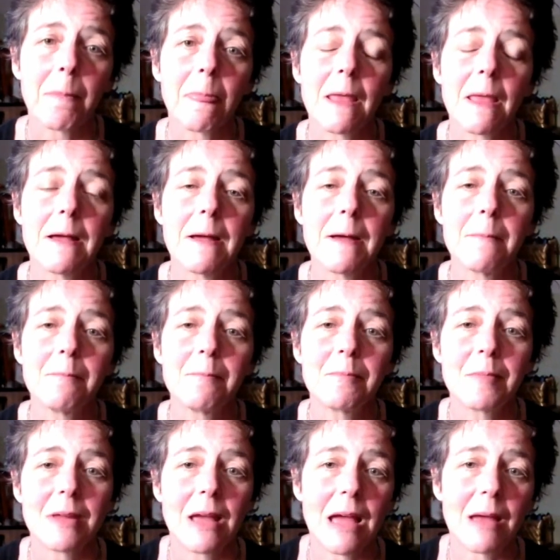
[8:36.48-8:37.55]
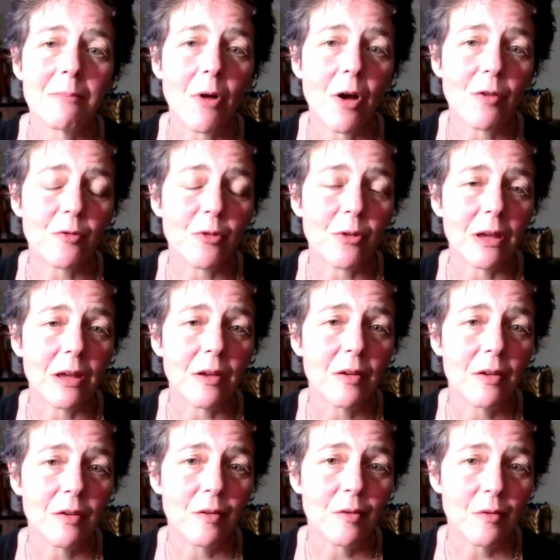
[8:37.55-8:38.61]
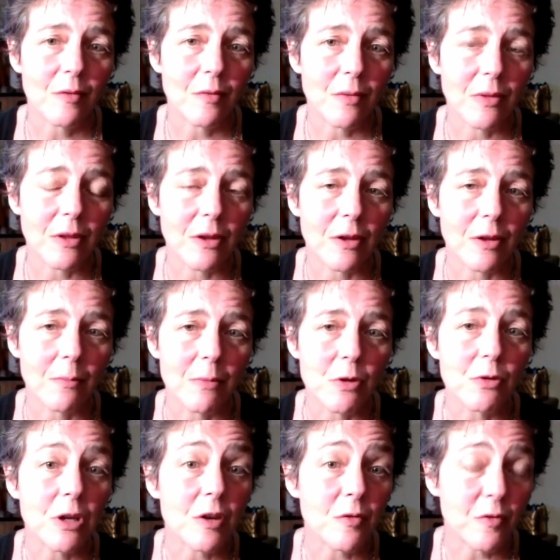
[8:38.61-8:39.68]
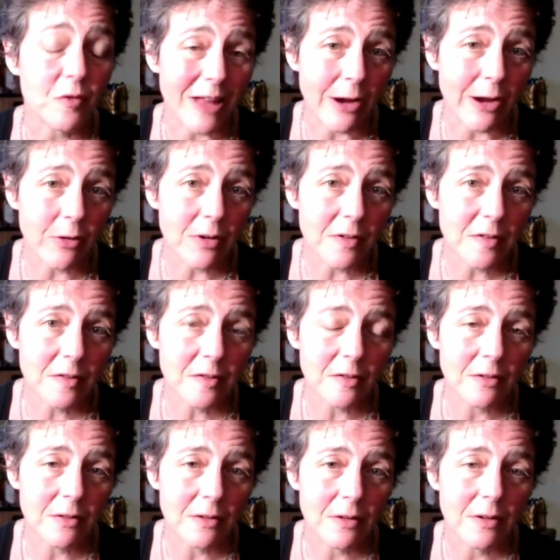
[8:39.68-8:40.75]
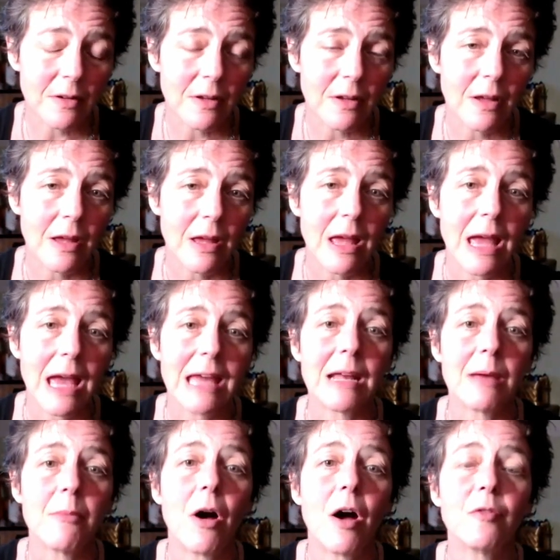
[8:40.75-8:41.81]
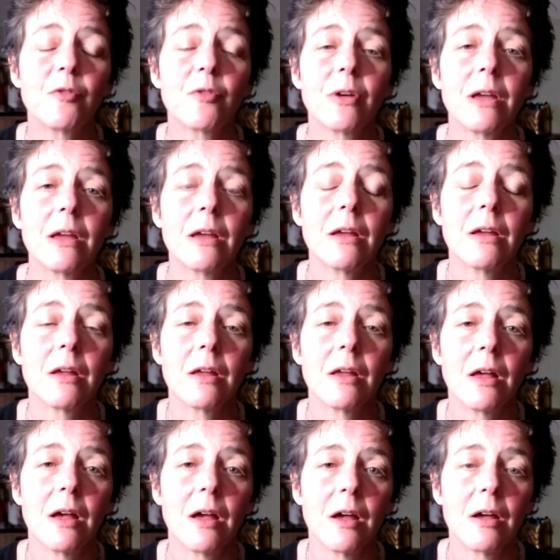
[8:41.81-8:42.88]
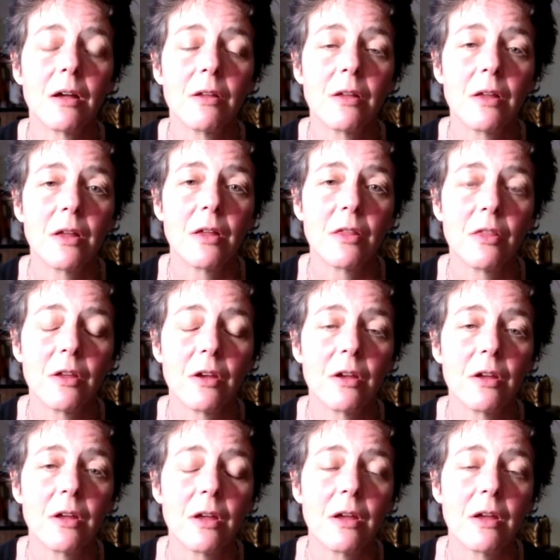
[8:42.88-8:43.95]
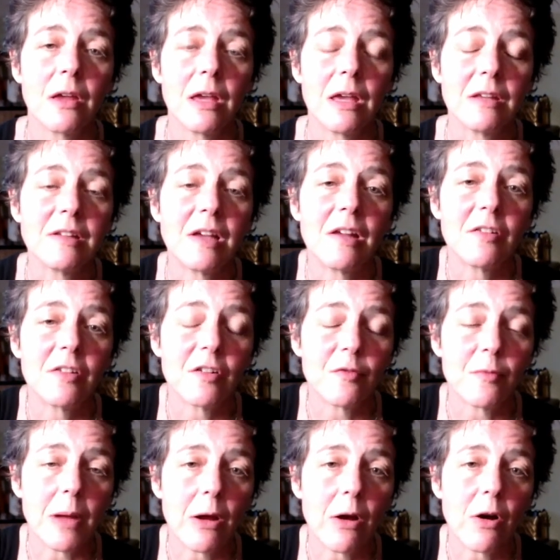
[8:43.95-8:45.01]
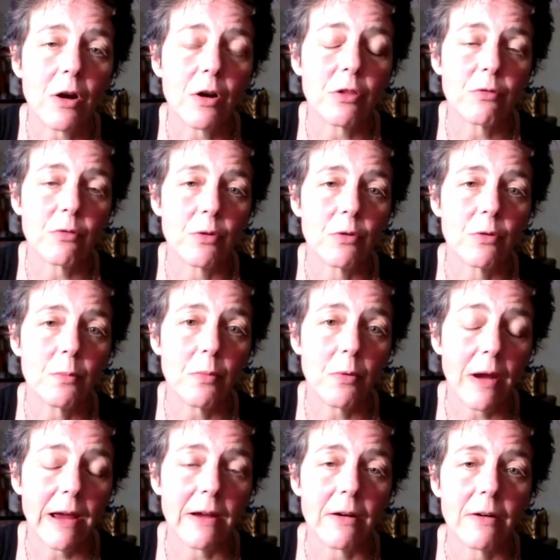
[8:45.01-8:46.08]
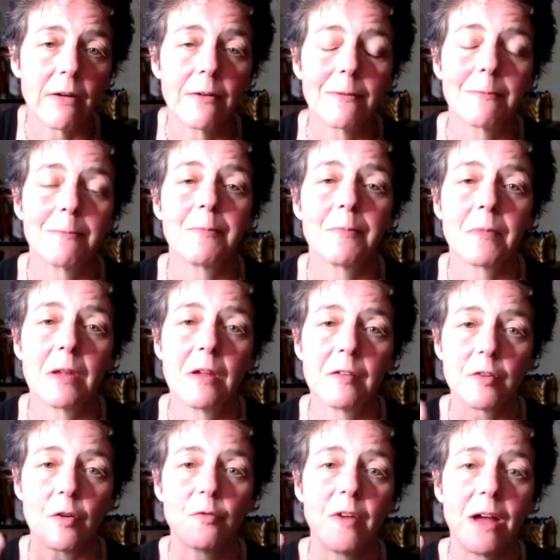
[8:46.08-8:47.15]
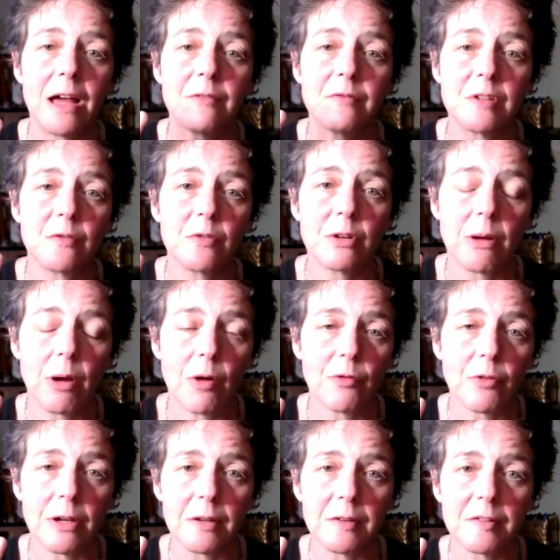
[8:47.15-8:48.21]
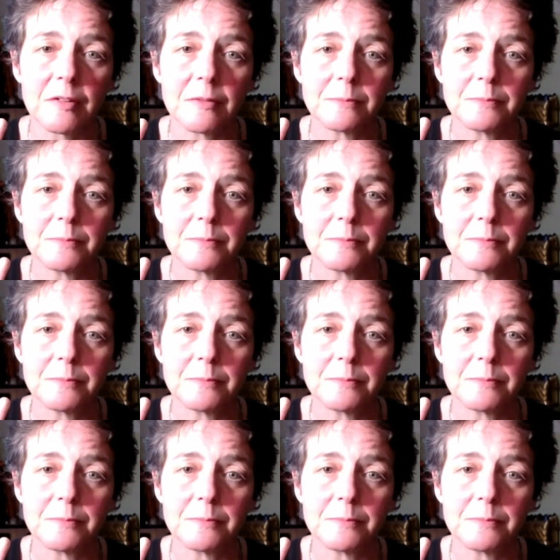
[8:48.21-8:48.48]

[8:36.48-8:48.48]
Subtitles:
I'm offering the beauty of flowers. And I'm offering the intention of my heart through prayer. So 5 different offerings.